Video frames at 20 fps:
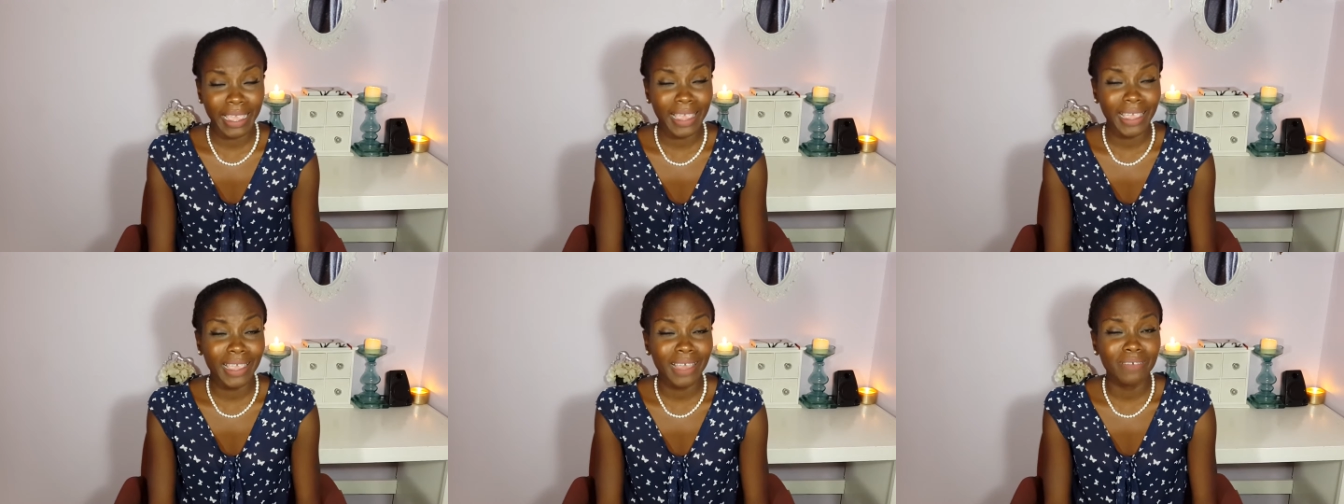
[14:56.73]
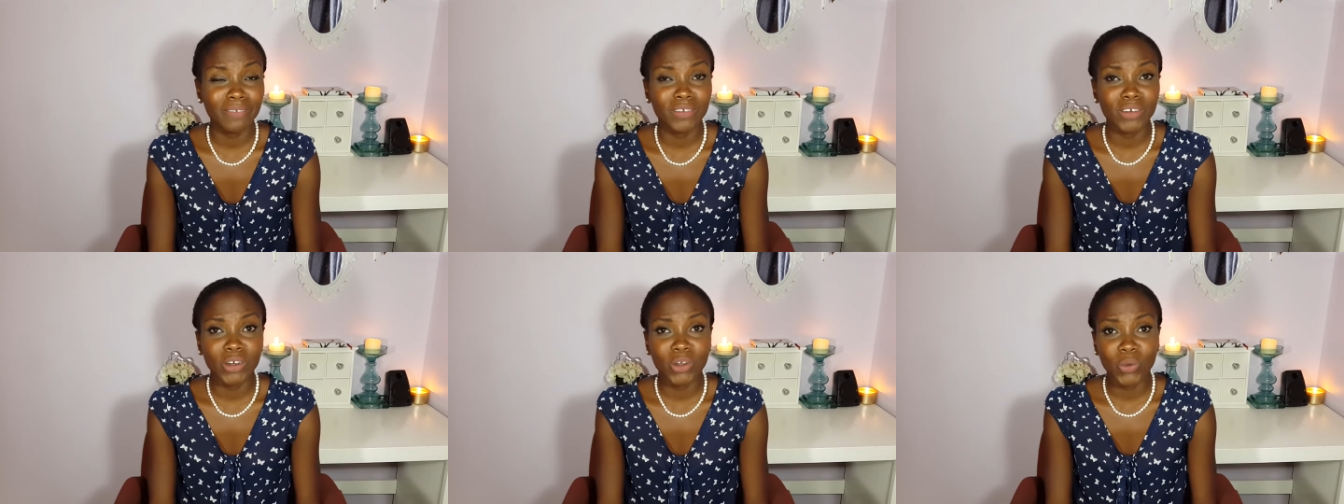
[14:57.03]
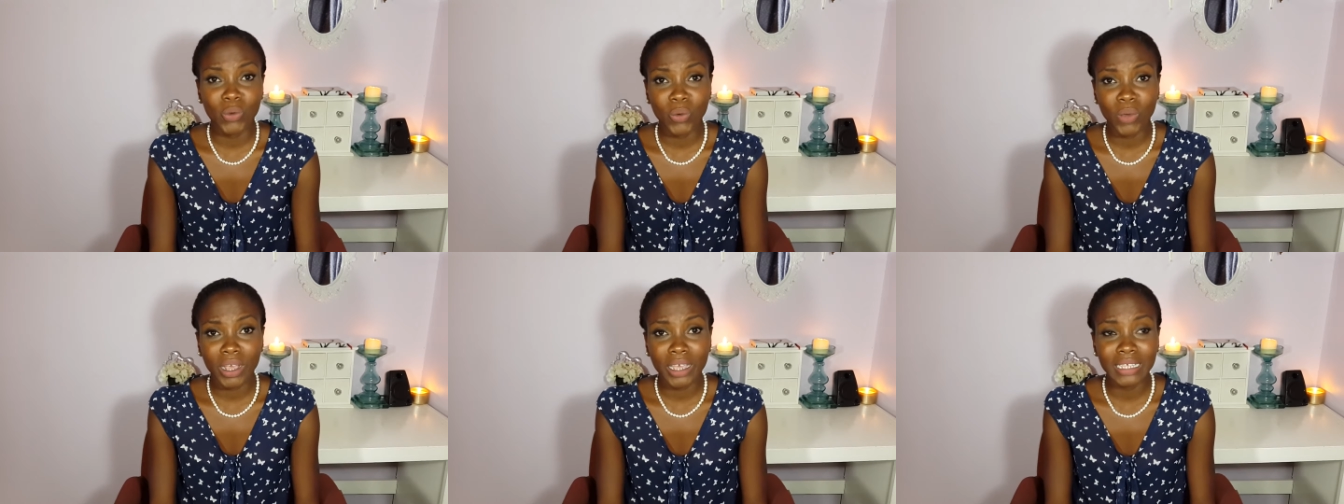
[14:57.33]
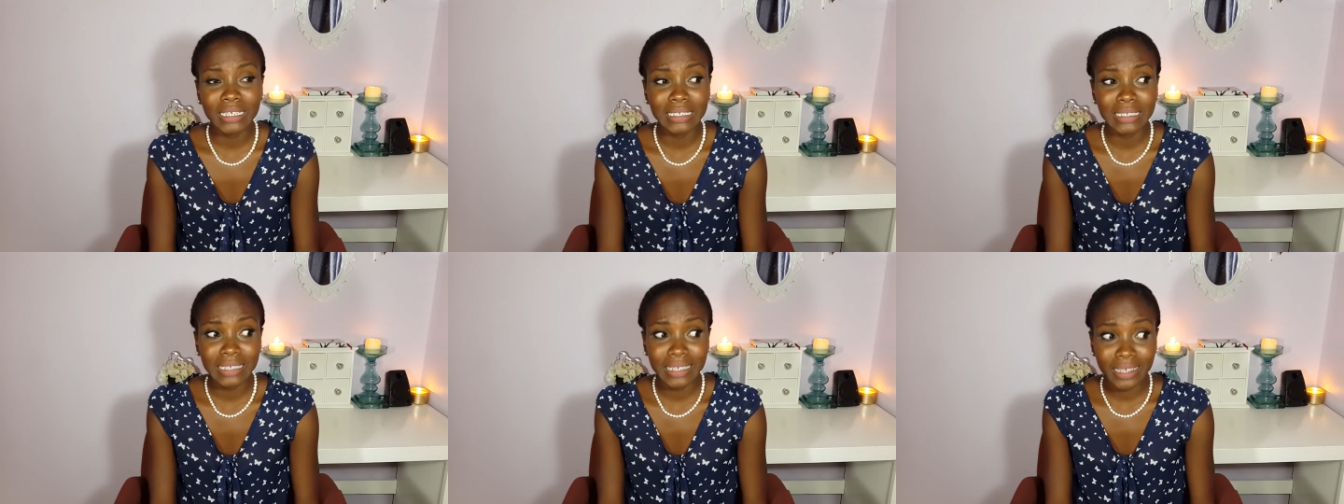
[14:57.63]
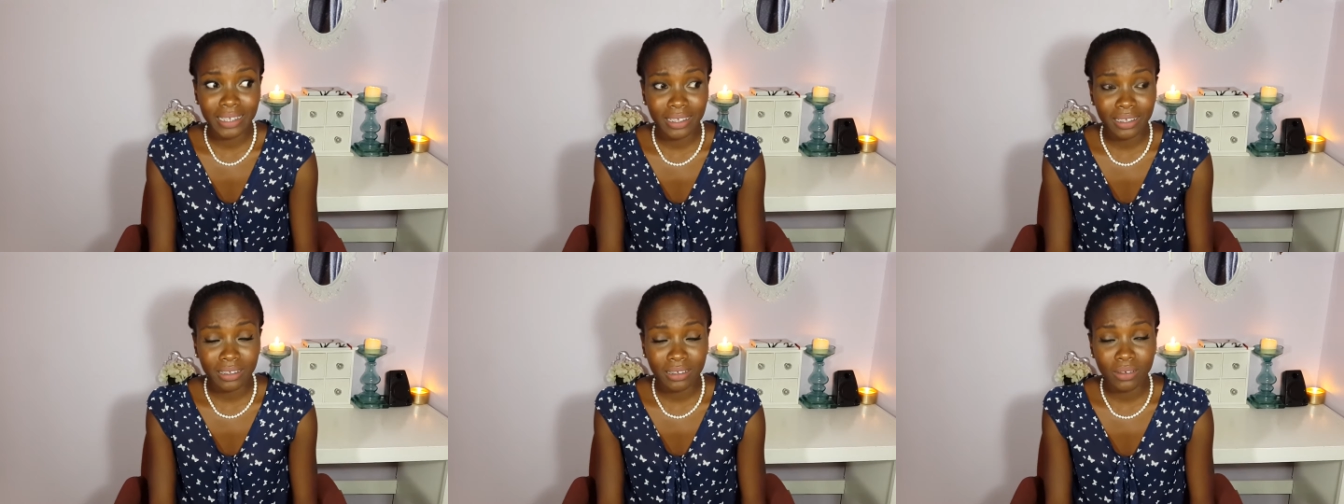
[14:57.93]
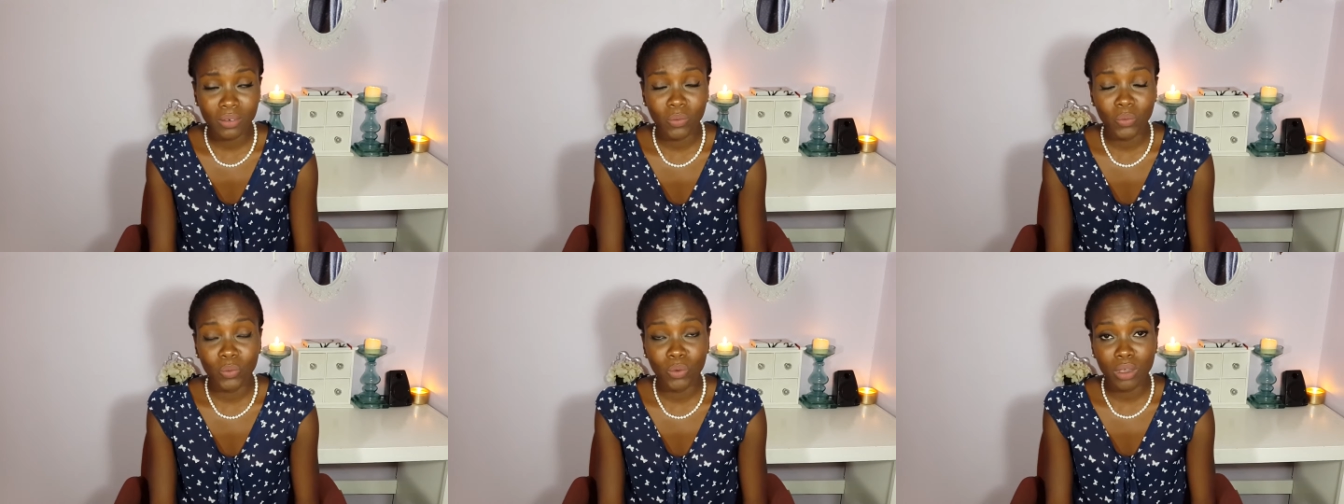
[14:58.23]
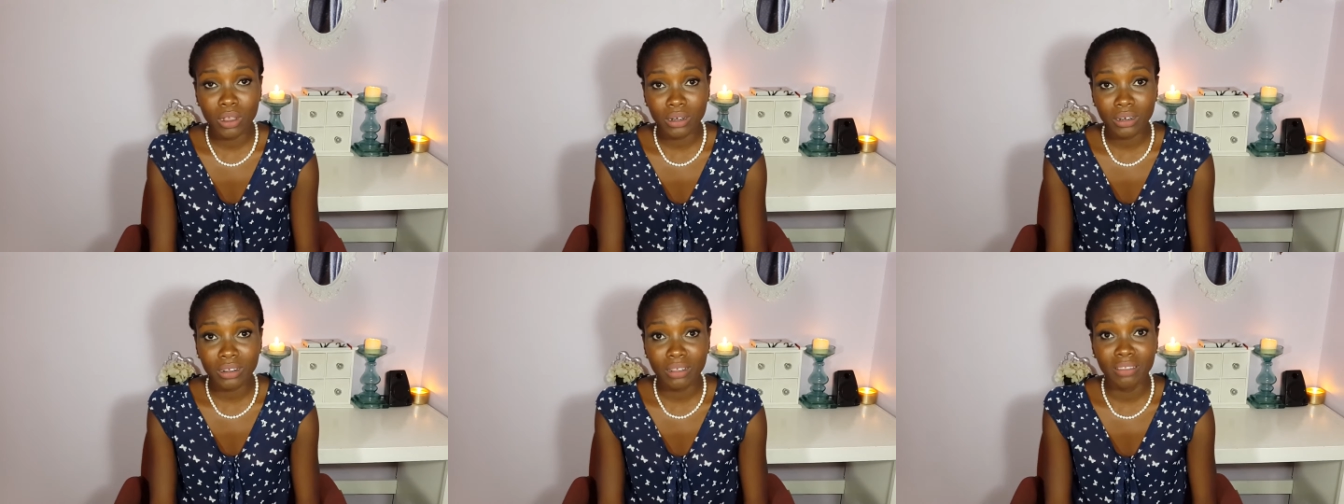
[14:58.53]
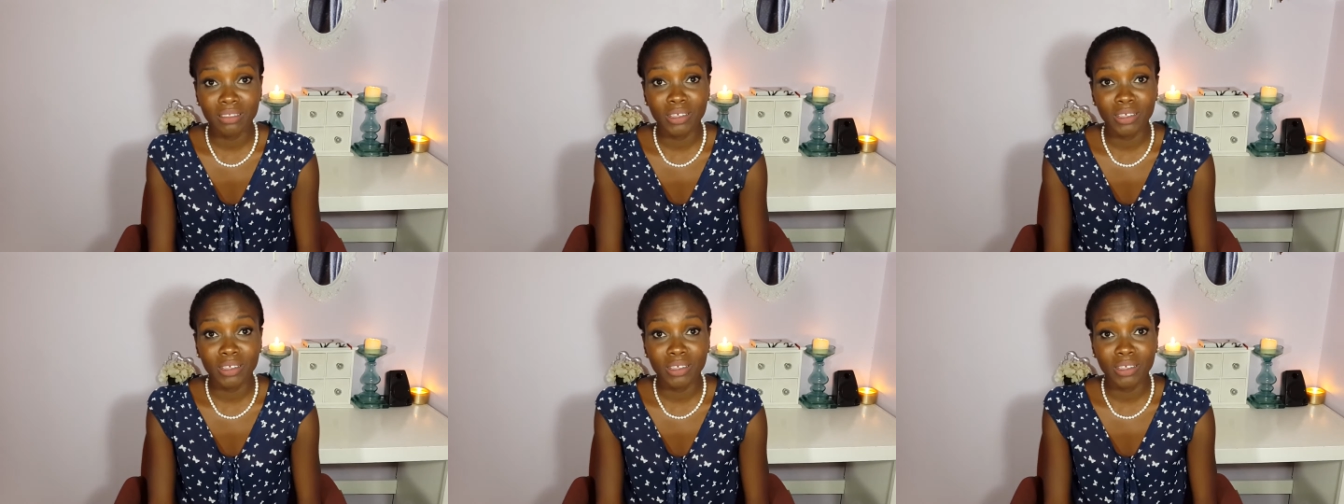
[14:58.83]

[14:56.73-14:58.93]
I have no idea what